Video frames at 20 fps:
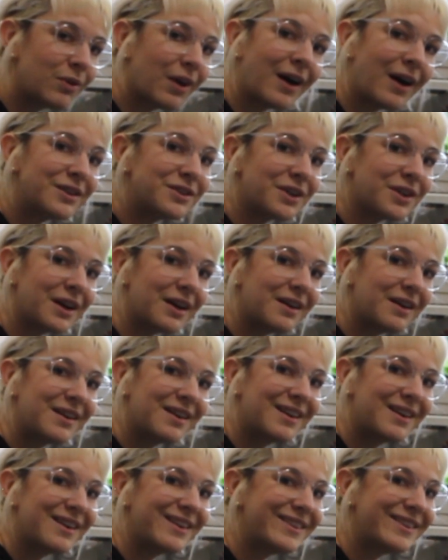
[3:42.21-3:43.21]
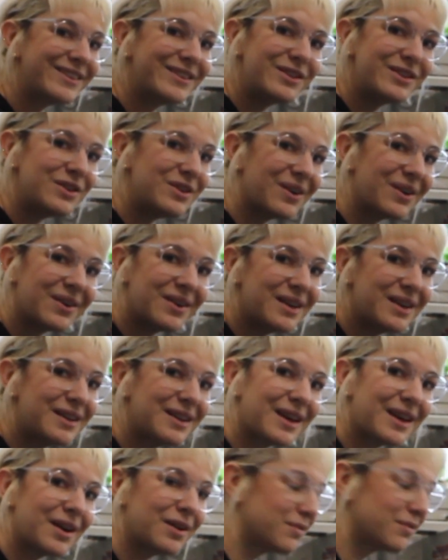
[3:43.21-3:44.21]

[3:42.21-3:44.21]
touch it. You don't need to get